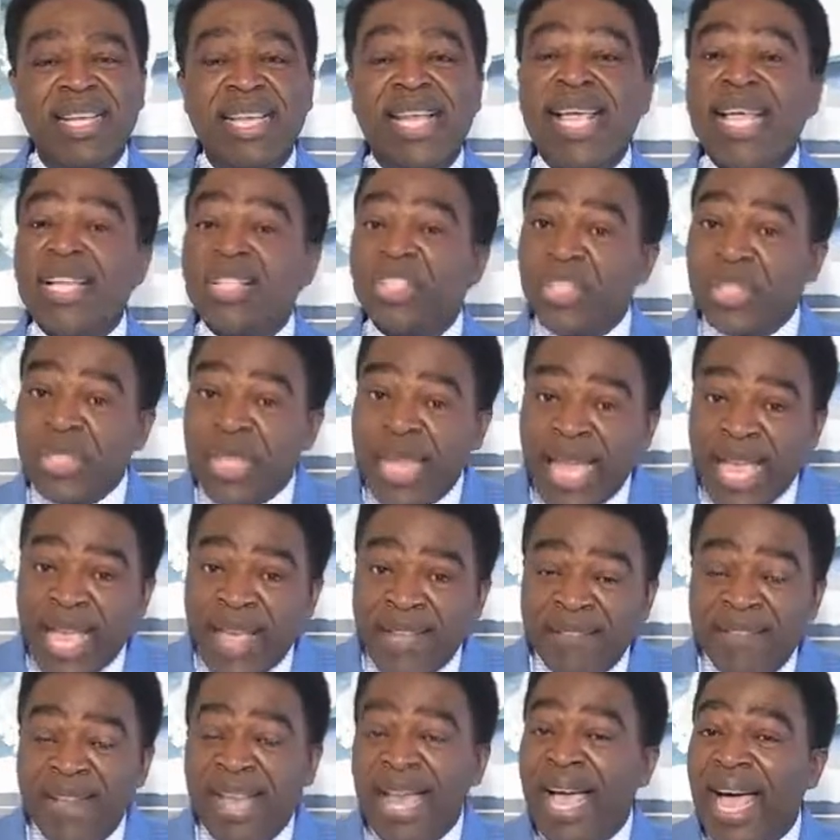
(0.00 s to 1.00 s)
A
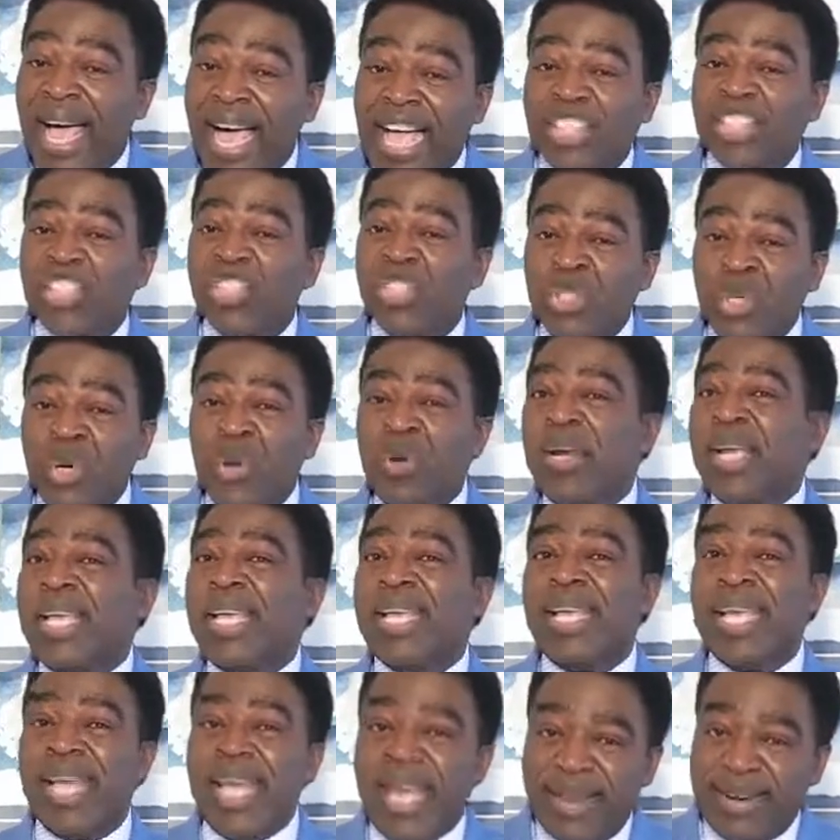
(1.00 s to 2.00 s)
slave has no
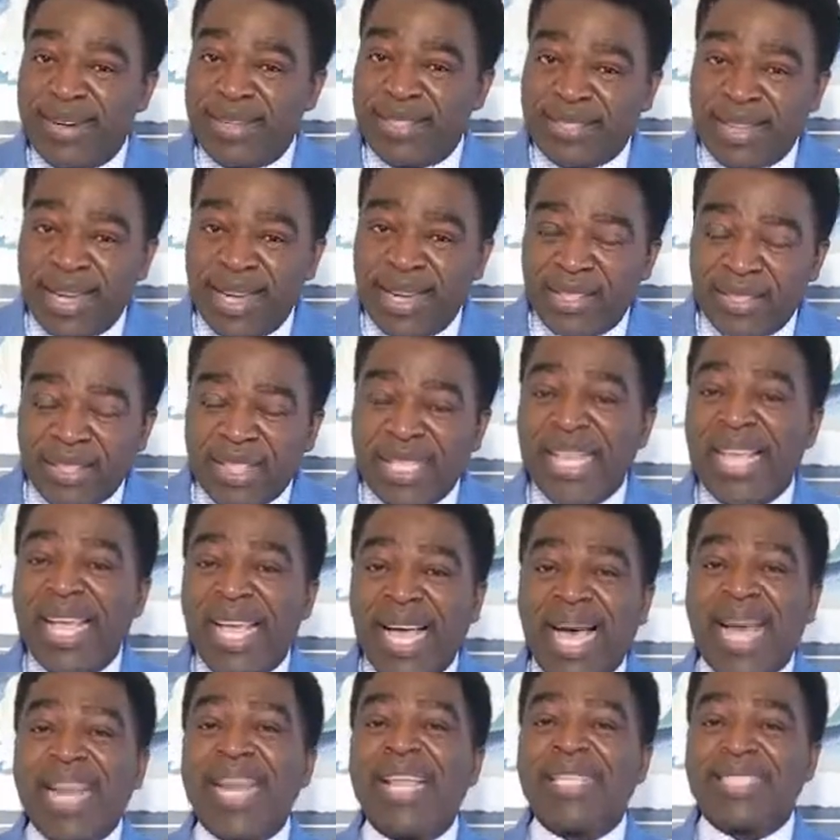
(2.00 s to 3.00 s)
inheritance
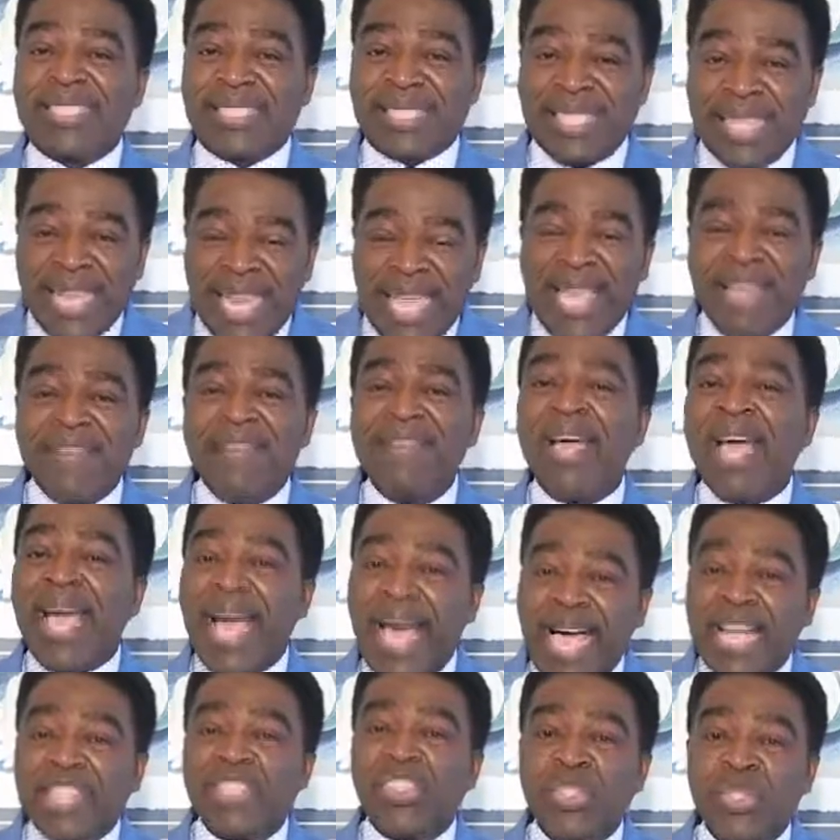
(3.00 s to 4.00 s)
and a slave
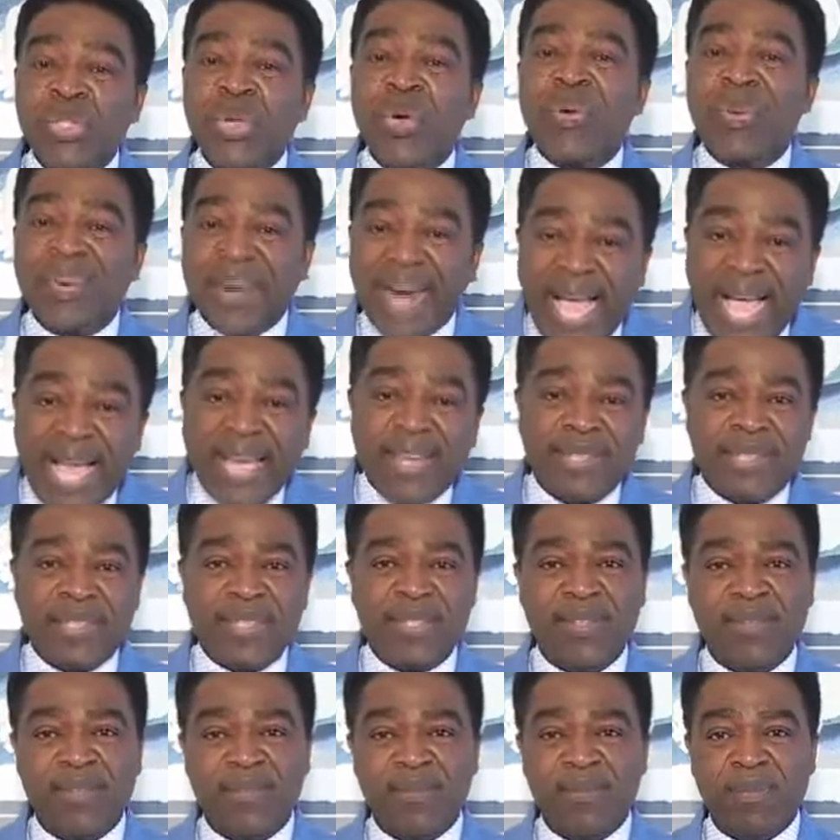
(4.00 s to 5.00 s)
has no
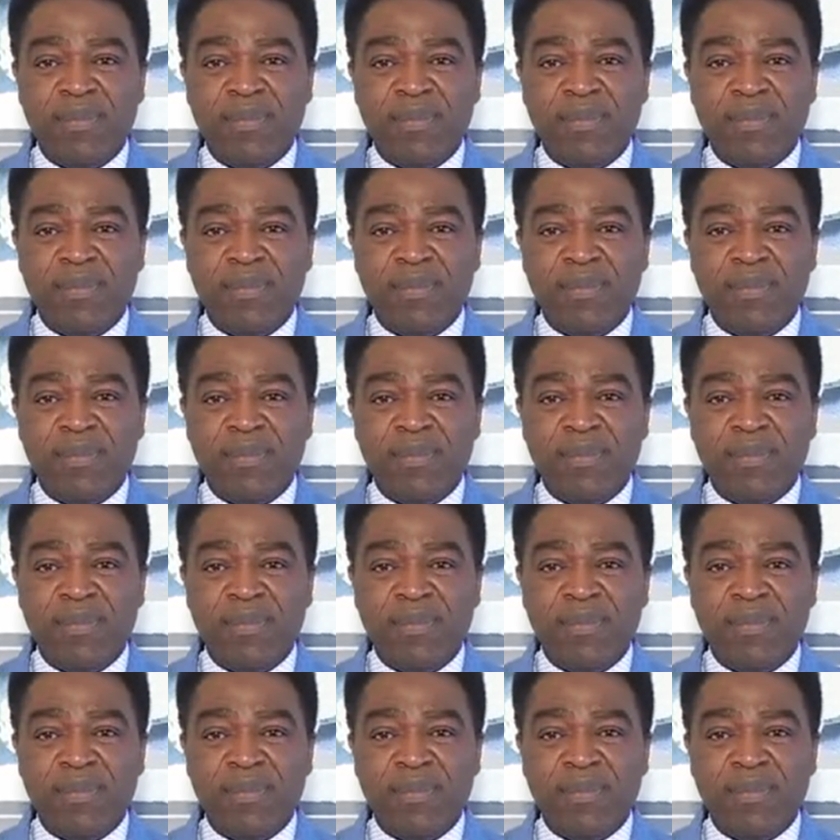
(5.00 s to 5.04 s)
right.